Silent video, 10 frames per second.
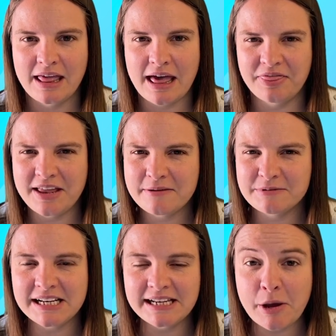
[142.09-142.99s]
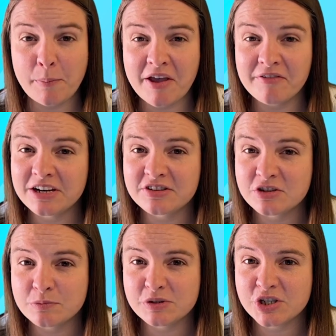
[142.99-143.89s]
I think there was a little bit of an
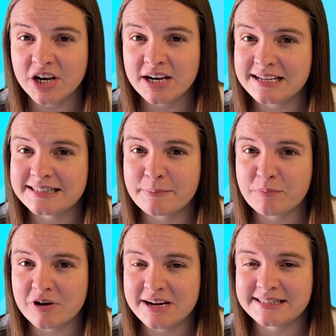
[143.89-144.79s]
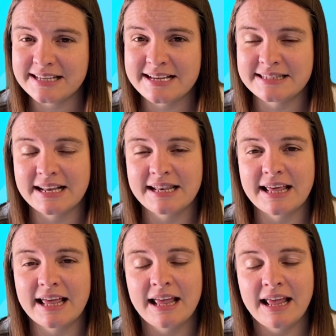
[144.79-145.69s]
assumption this pre-season
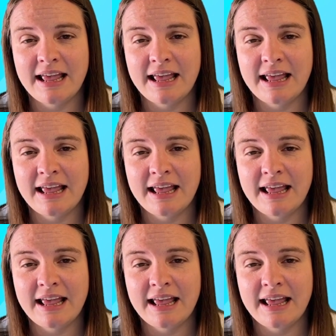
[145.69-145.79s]
that